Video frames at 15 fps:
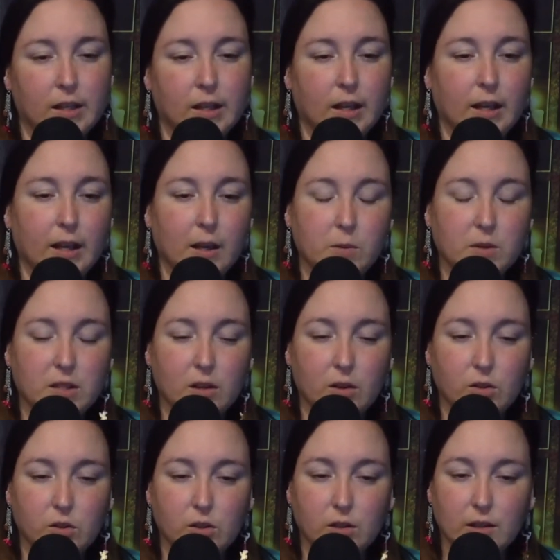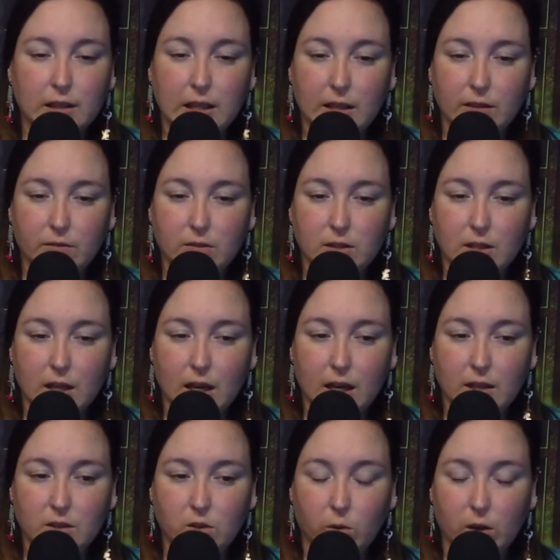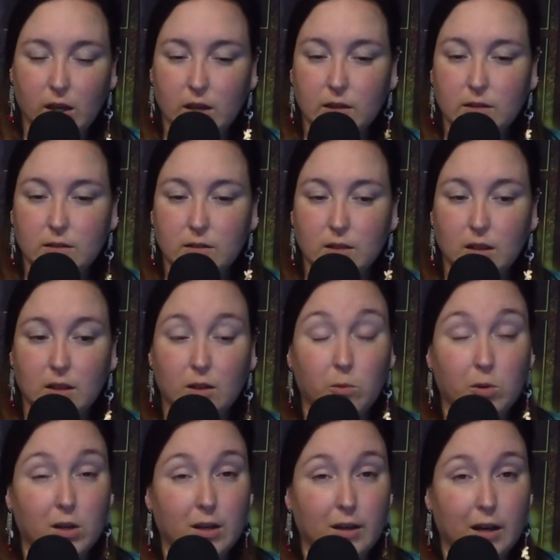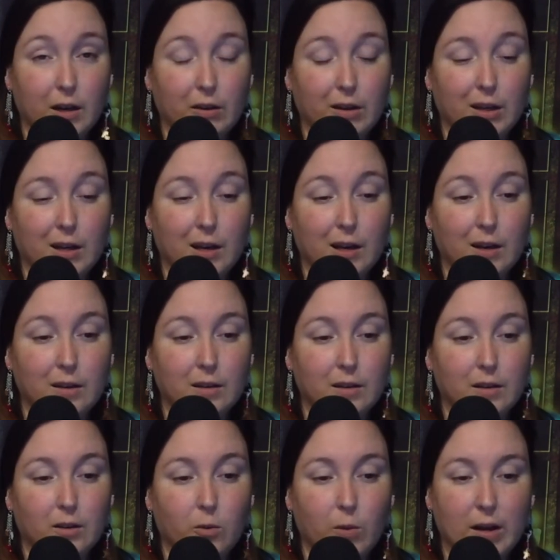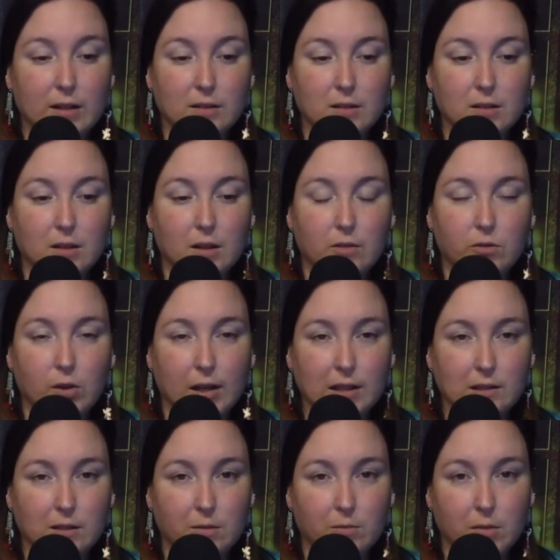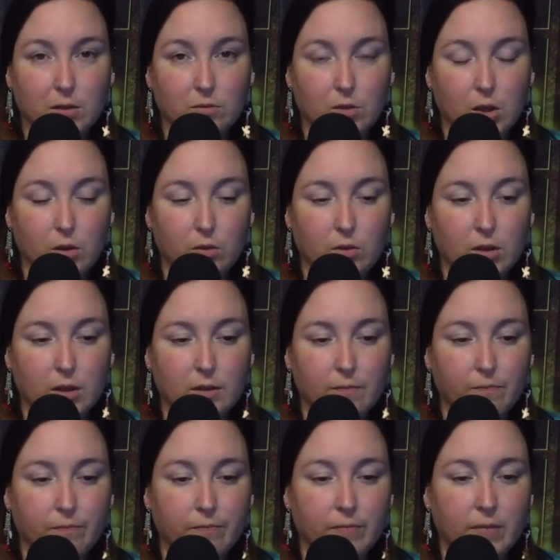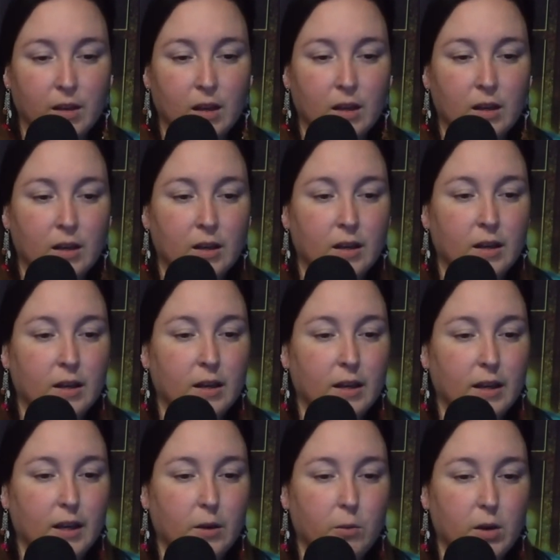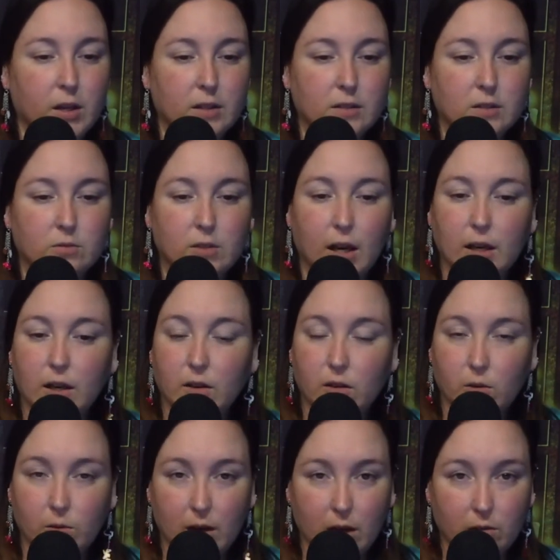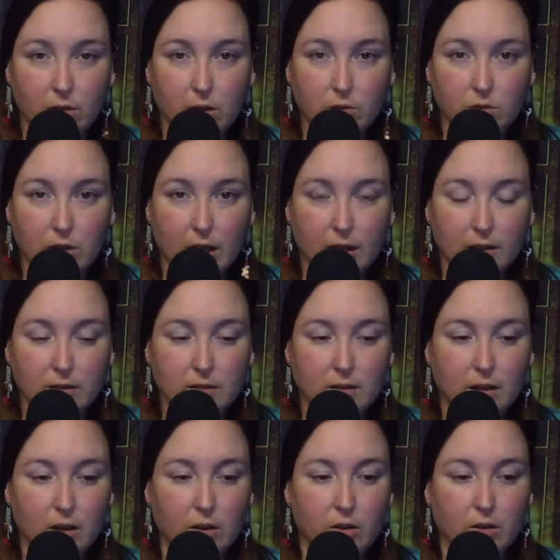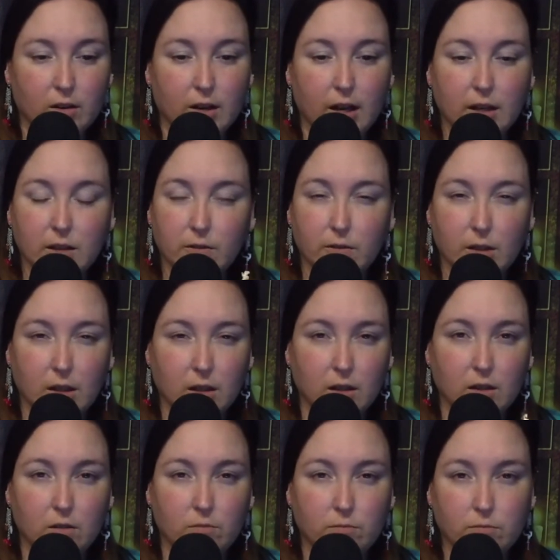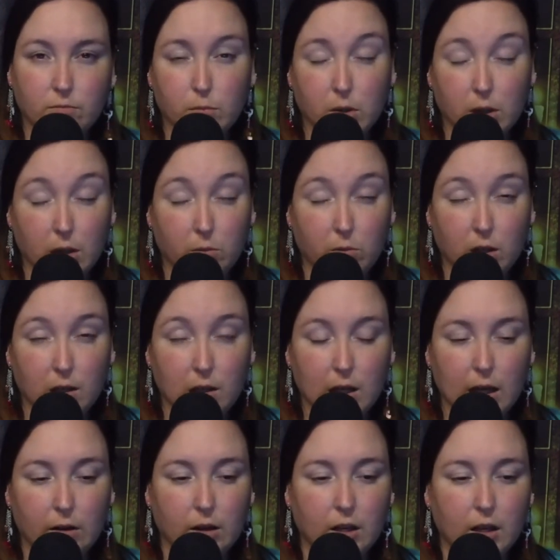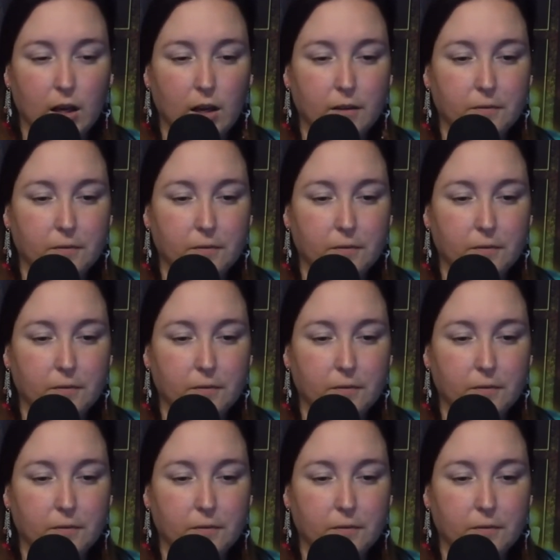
He was under leaves and twigs in a wooded area west of Ransom Road. He was right near the railroad tracks. They're kind of in a pretty wooded area.